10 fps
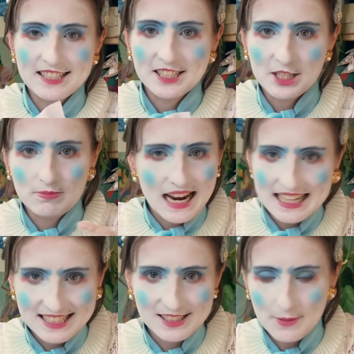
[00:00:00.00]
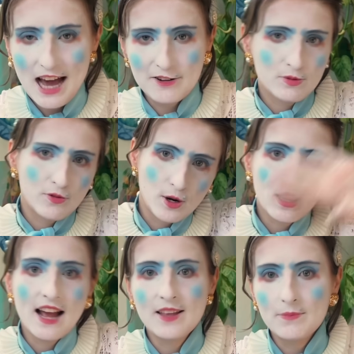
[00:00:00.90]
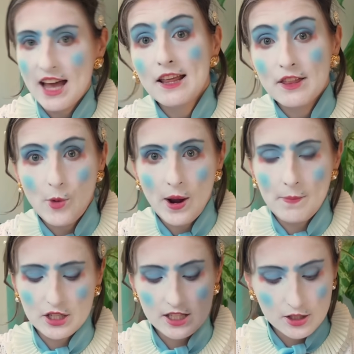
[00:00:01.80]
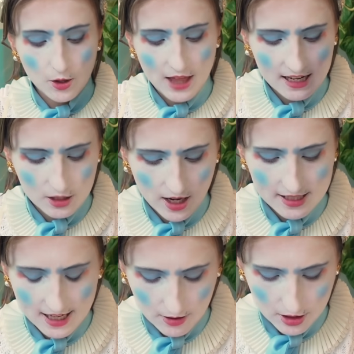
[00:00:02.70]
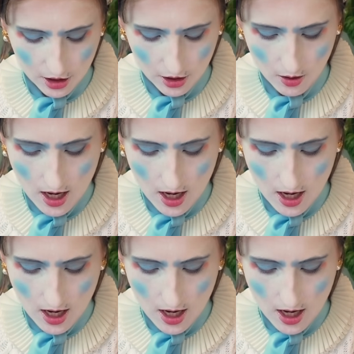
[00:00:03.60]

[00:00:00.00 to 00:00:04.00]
just practice the patterns before applying them to anything more ambitious. So that is what I set out to do.